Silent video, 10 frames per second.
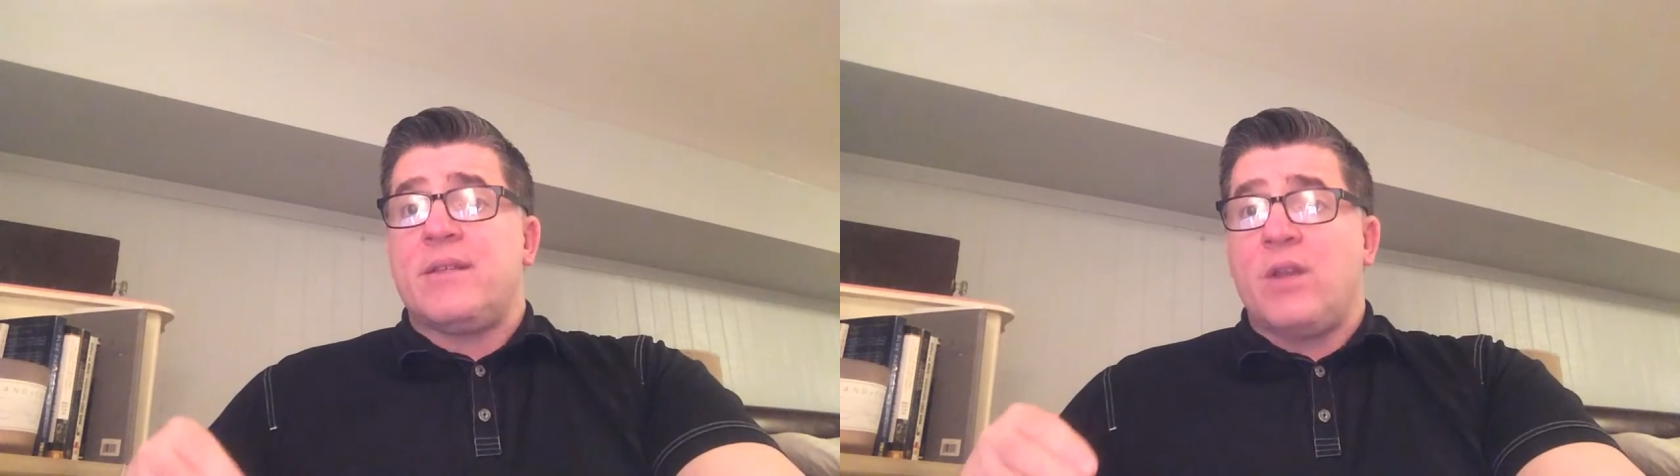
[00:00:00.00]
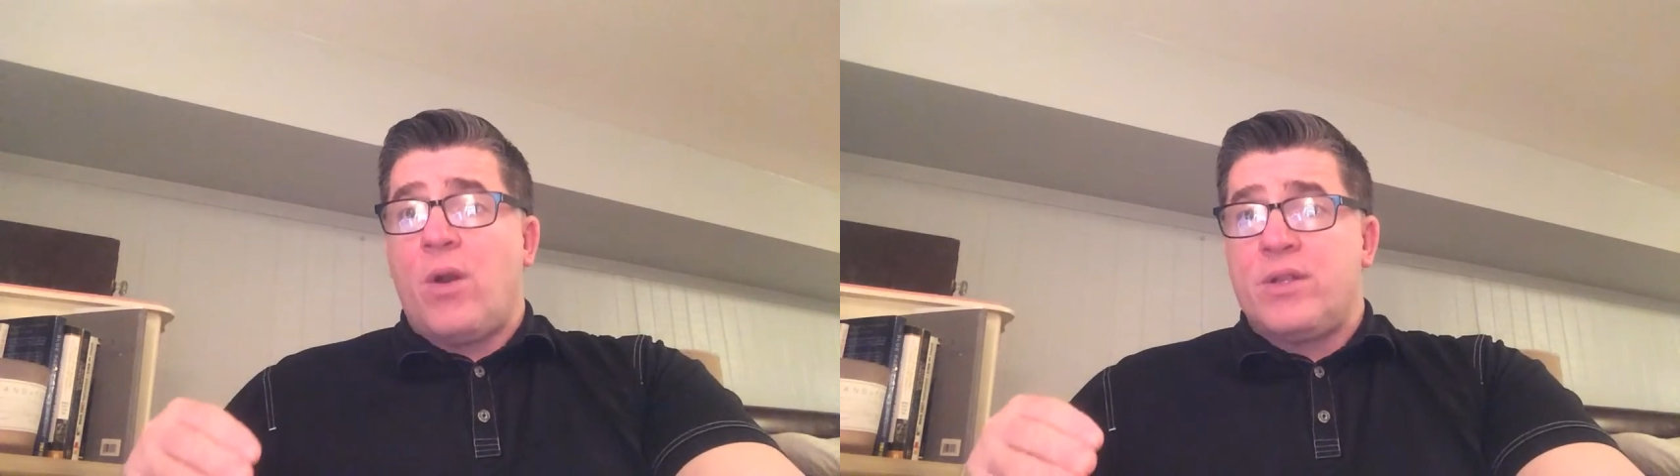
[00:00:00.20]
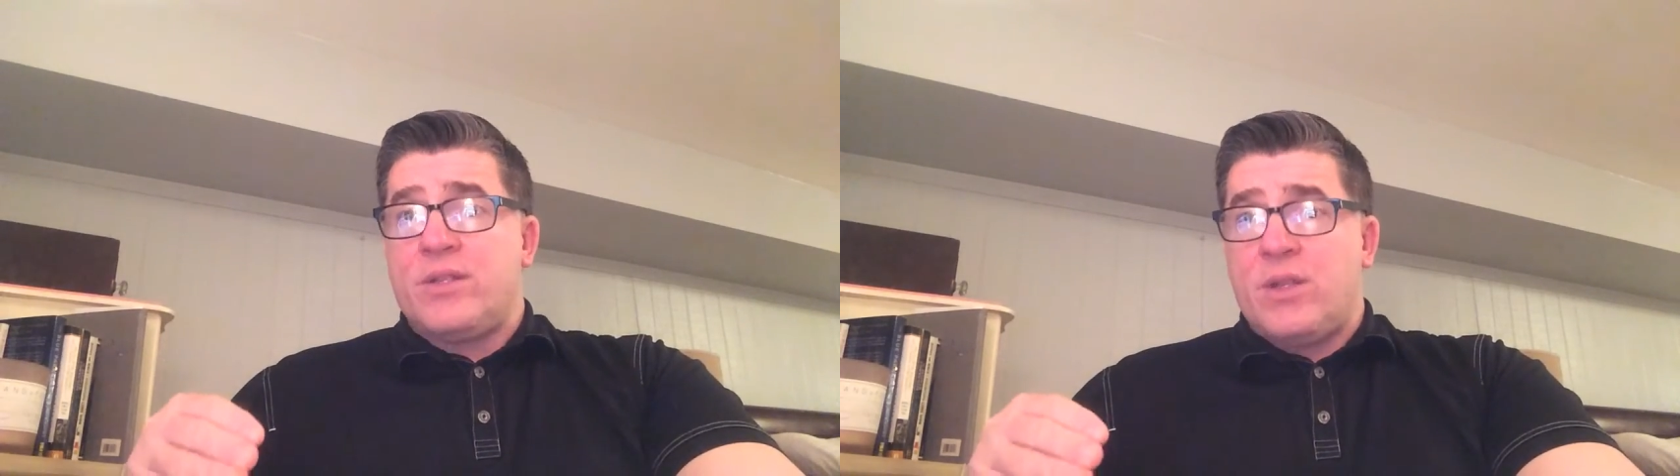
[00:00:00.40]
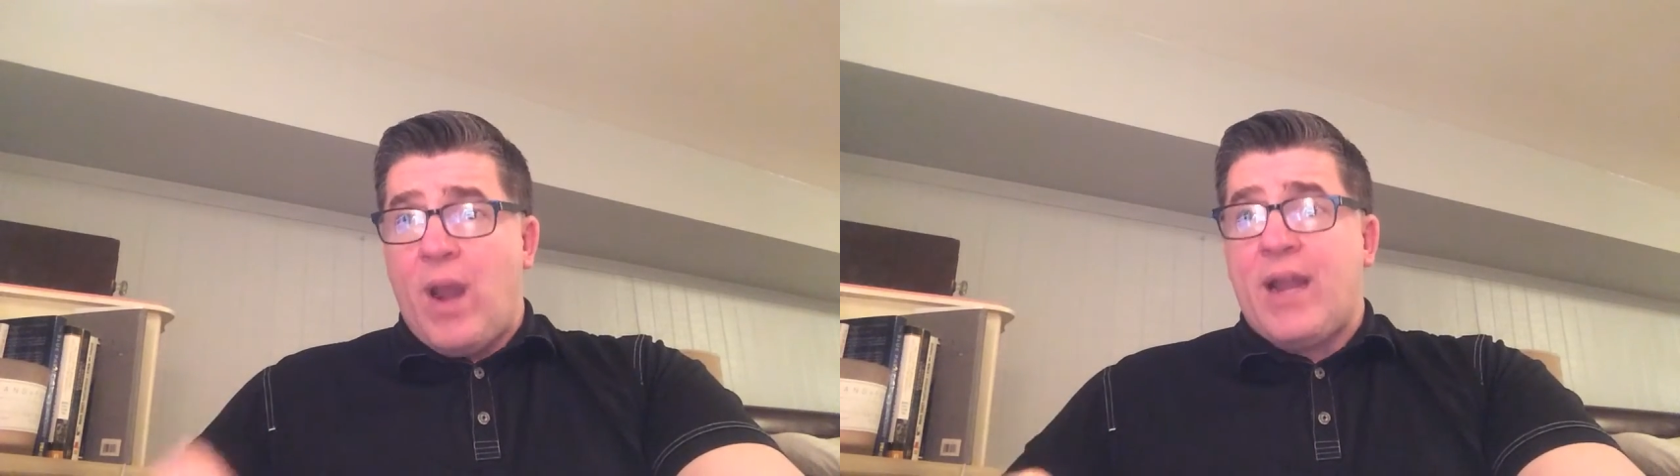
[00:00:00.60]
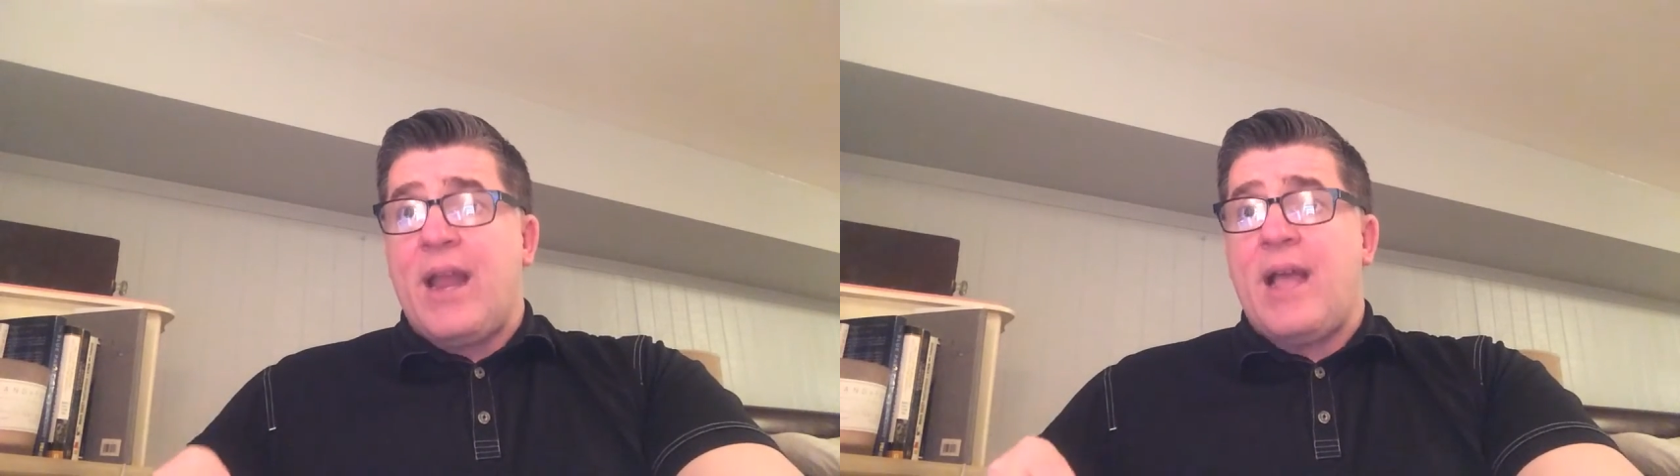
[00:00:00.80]
to
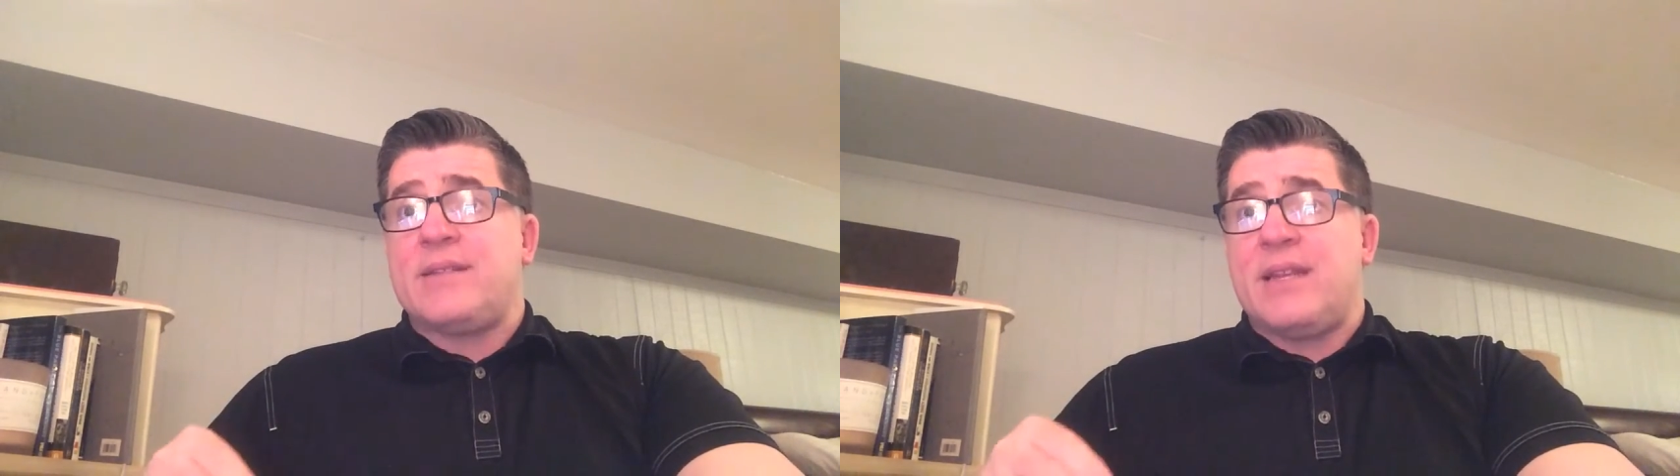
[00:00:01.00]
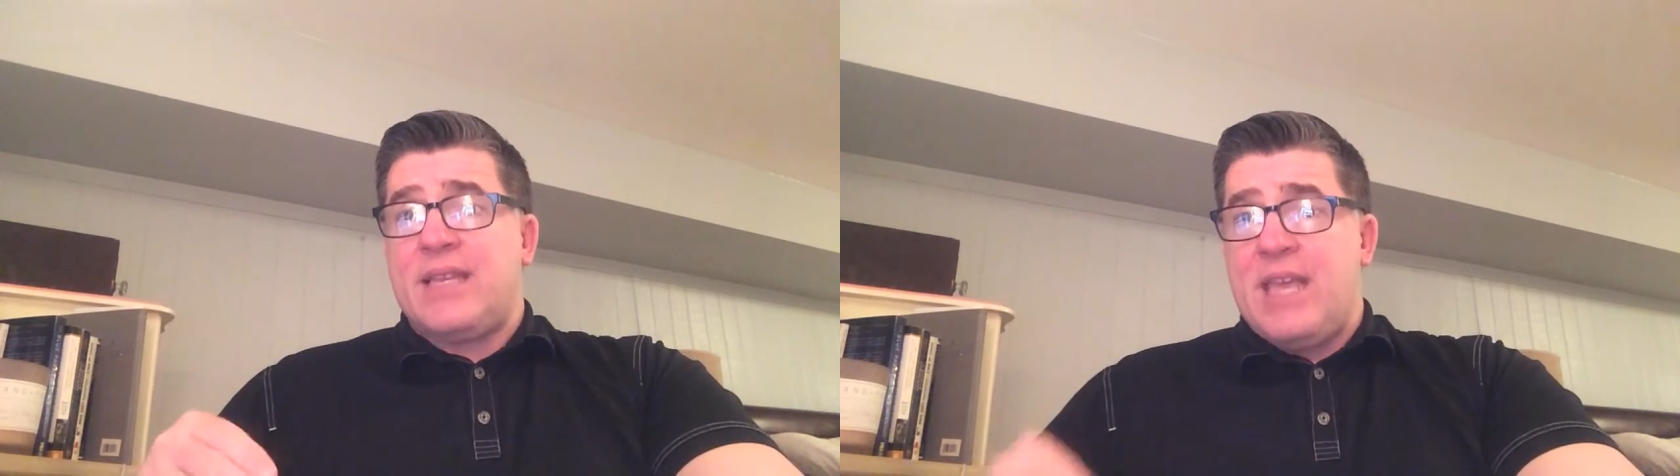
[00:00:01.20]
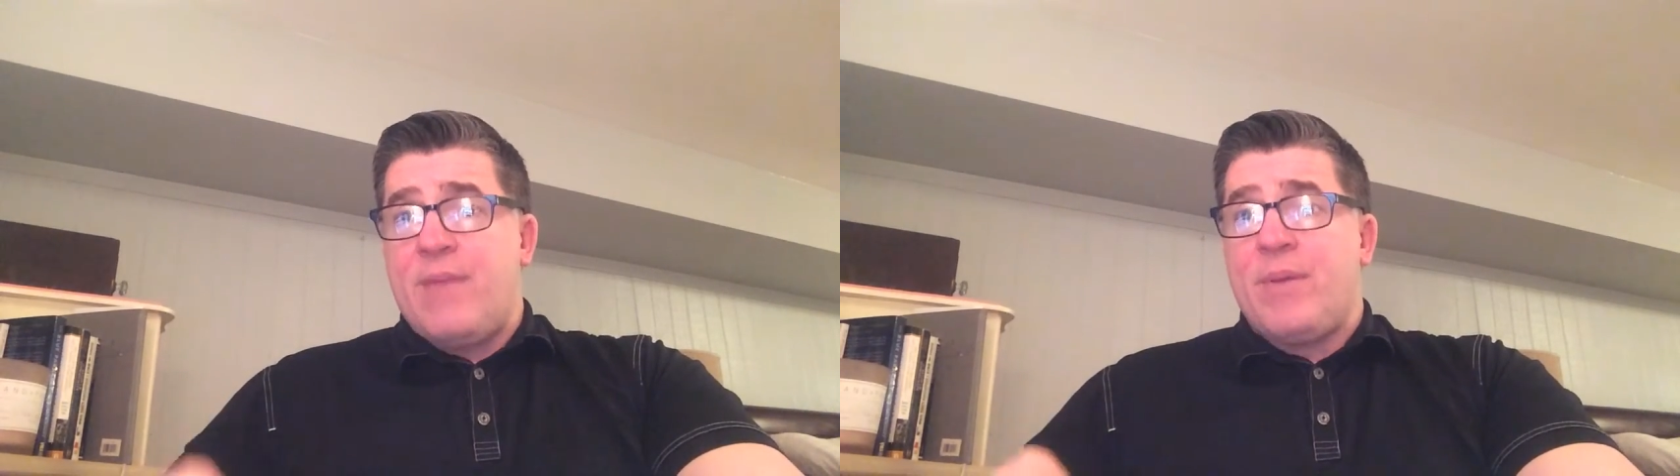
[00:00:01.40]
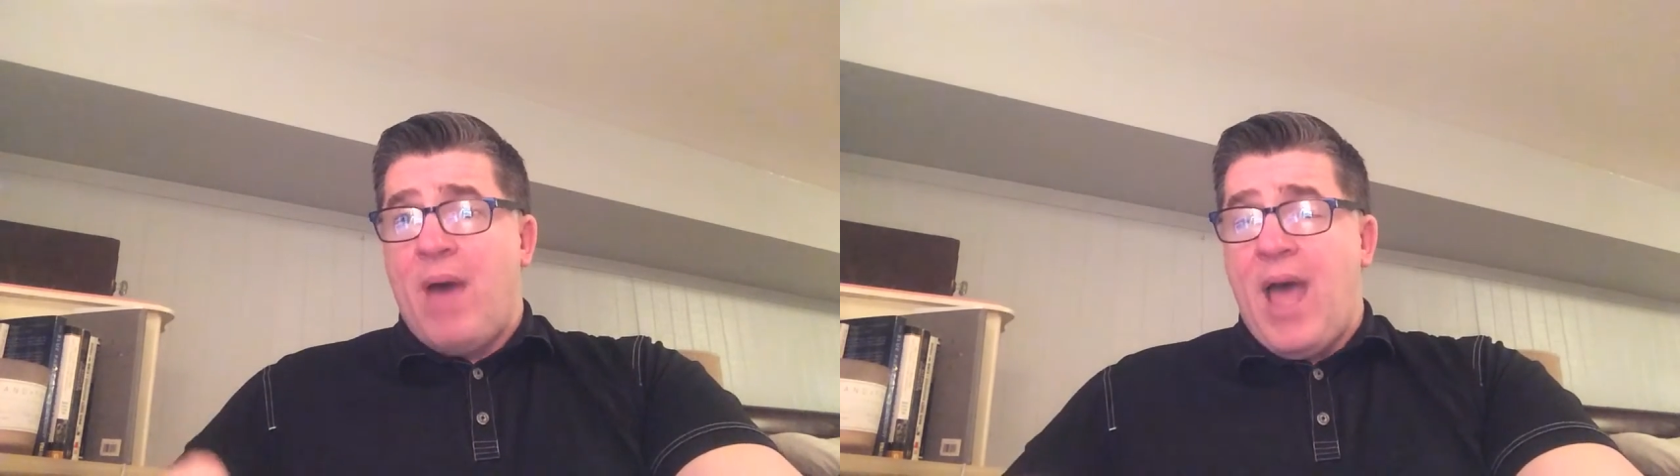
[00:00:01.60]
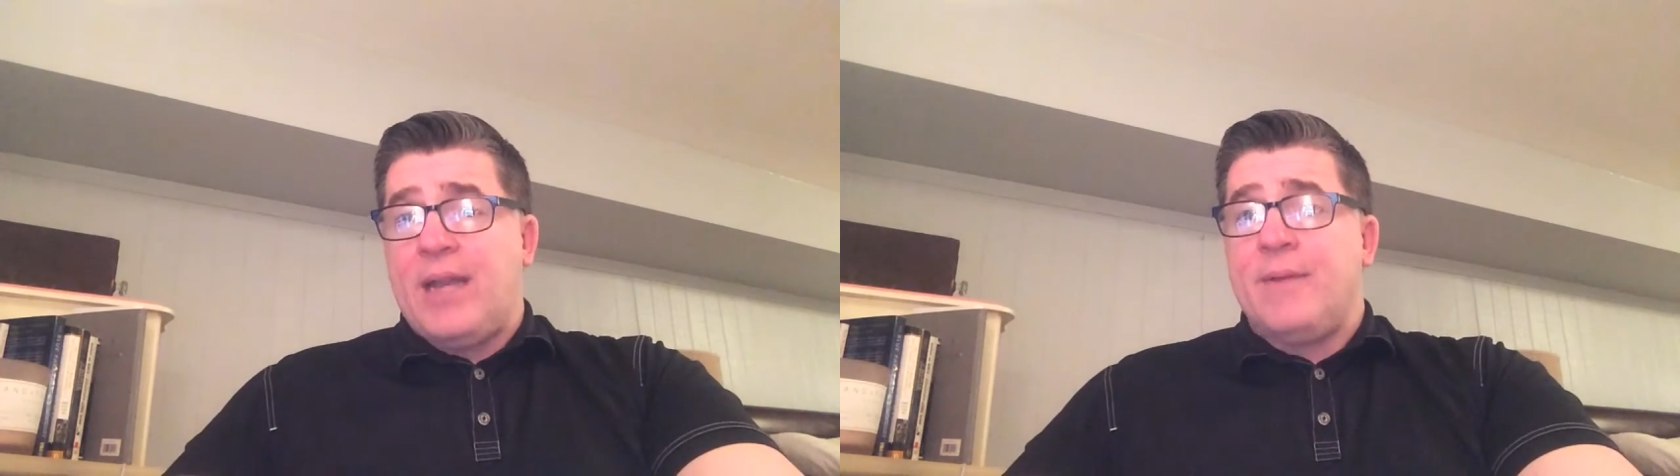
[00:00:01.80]
recognize and to keep in
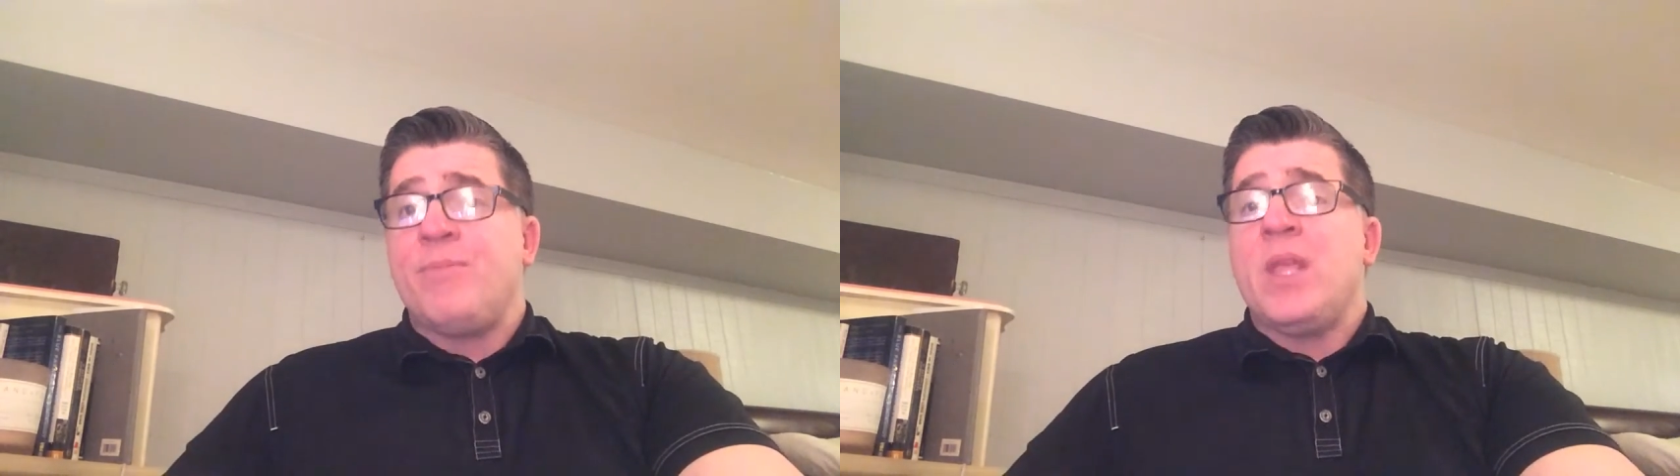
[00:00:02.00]
mind.